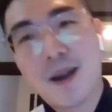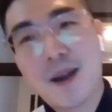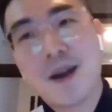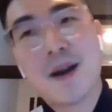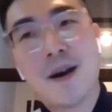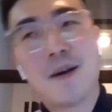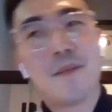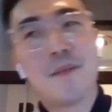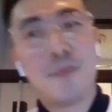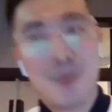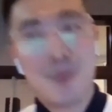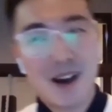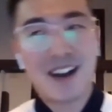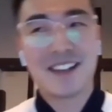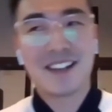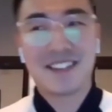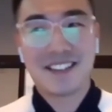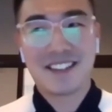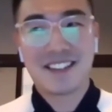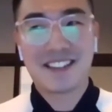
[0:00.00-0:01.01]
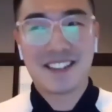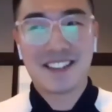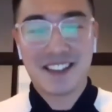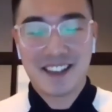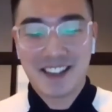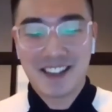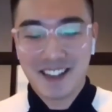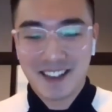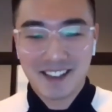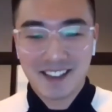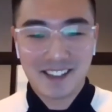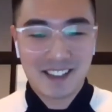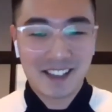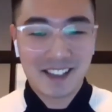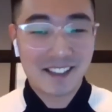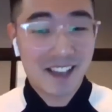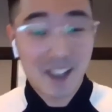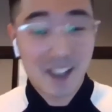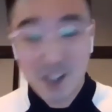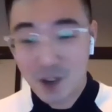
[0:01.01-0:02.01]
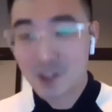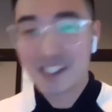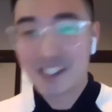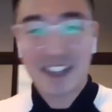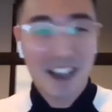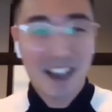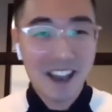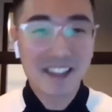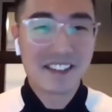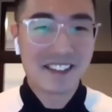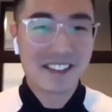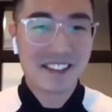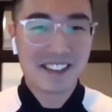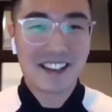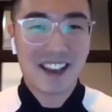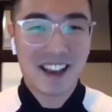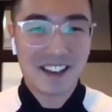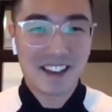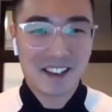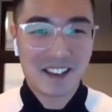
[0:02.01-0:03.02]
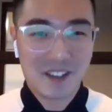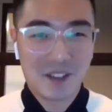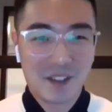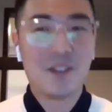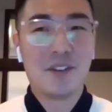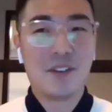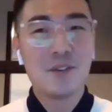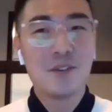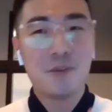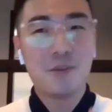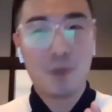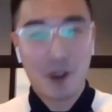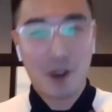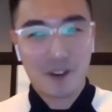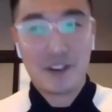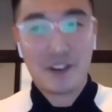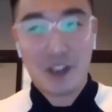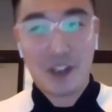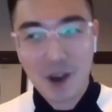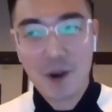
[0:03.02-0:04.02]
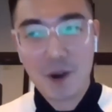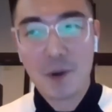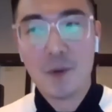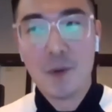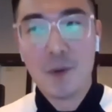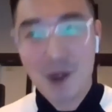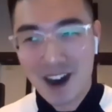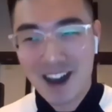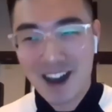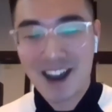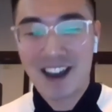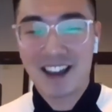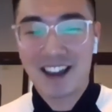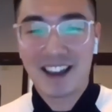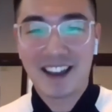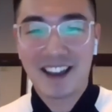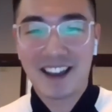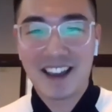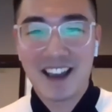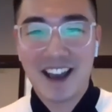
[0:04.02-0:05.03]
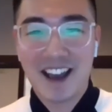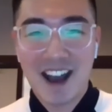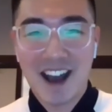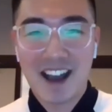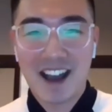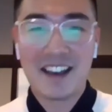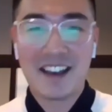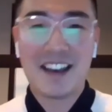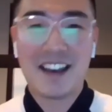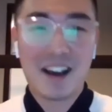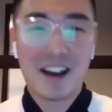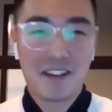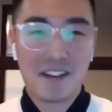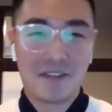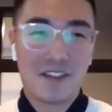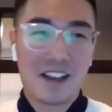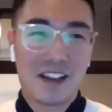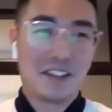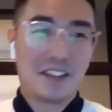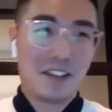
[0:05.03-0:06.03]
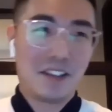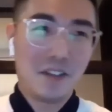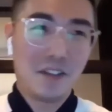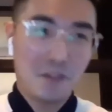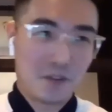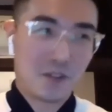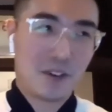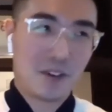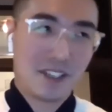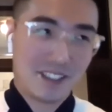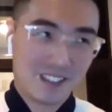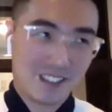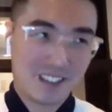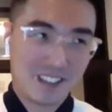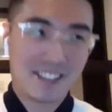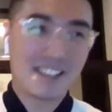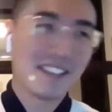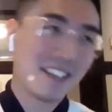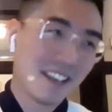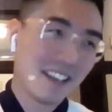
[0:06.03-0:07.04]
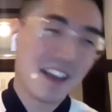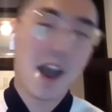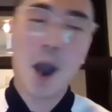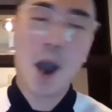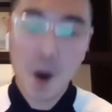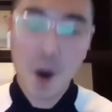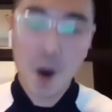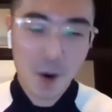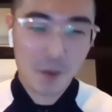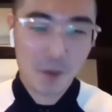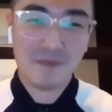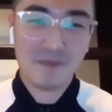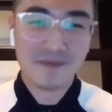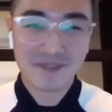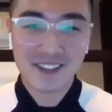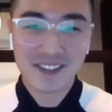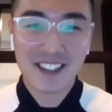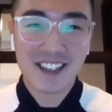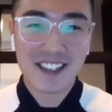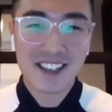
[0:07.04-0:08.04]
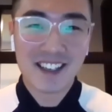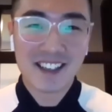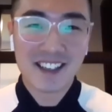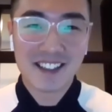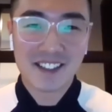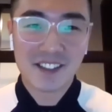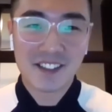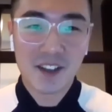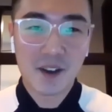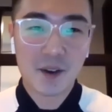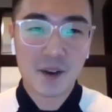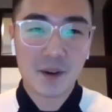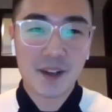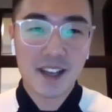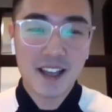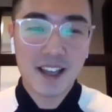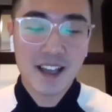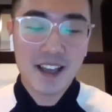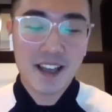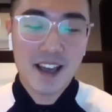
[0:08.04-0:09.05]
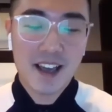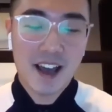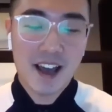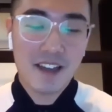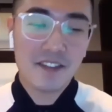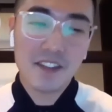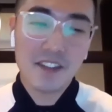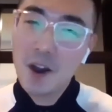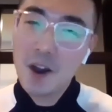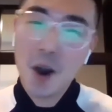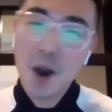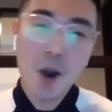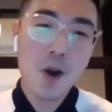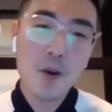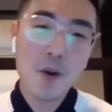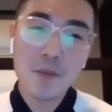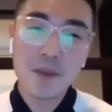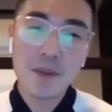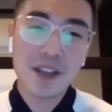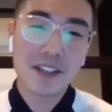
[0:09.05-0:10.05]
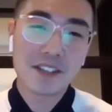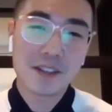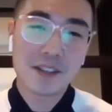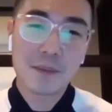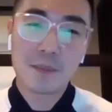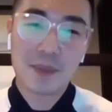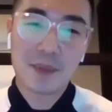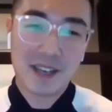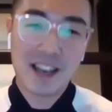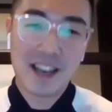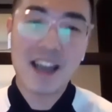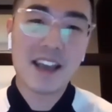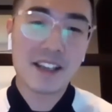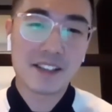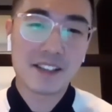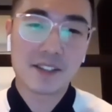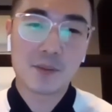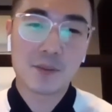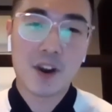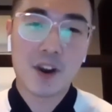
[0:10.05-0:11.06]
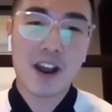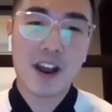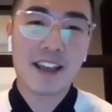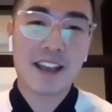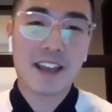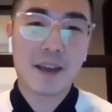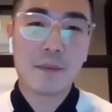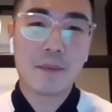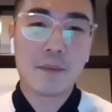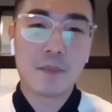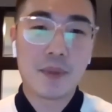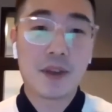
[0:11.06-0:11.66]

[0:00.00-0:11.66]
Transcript: But since I chose Kent, and you will know why, I love a different home. So I think home is a place where I can be